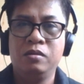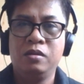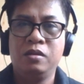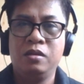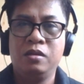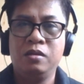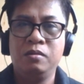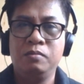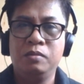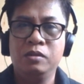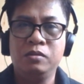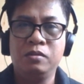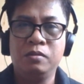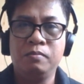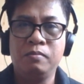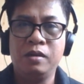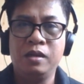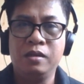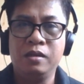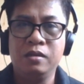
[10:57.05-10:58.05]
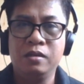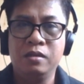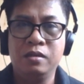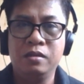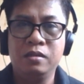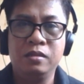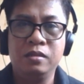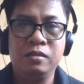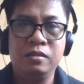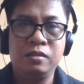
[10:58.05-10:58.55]
about the Mecca
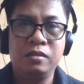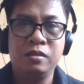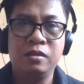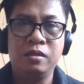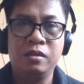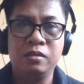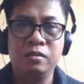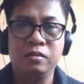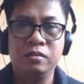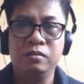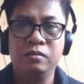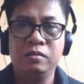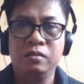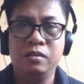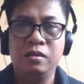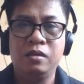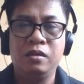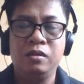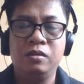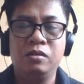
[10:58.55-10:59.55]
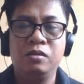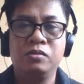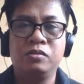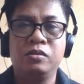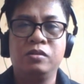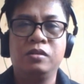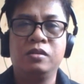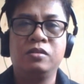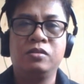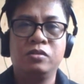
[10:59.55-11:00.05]
and so on, and also the
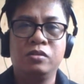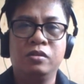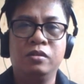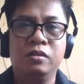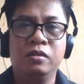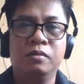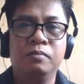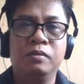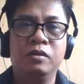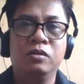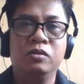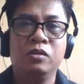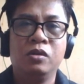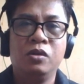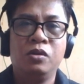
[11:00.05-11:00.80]
story about